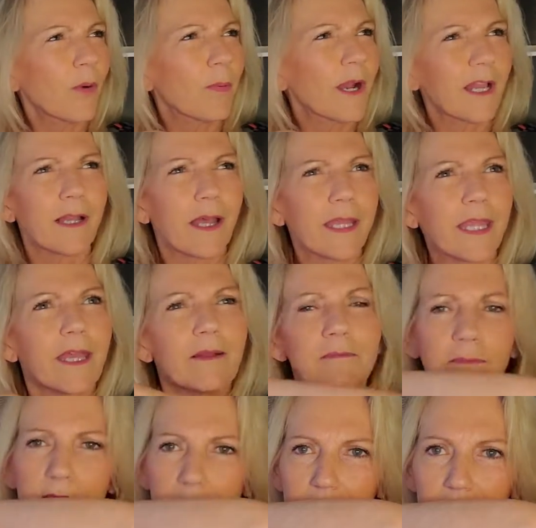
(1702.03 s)
but I like it.
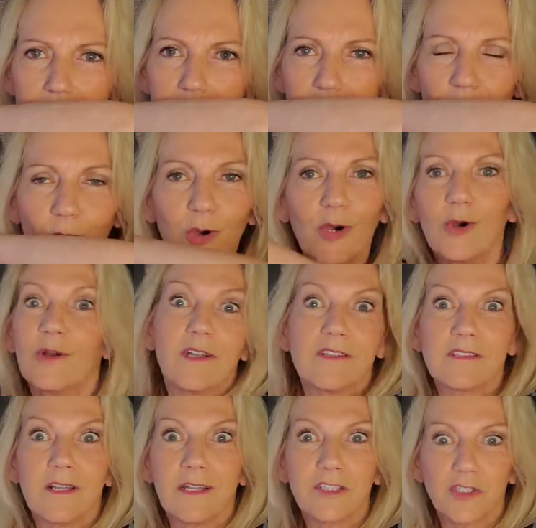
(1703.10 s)
Well, who
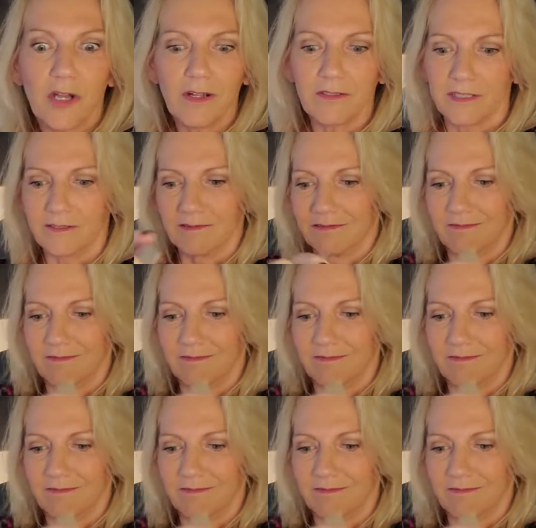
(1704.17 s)
doesn't like chocolate?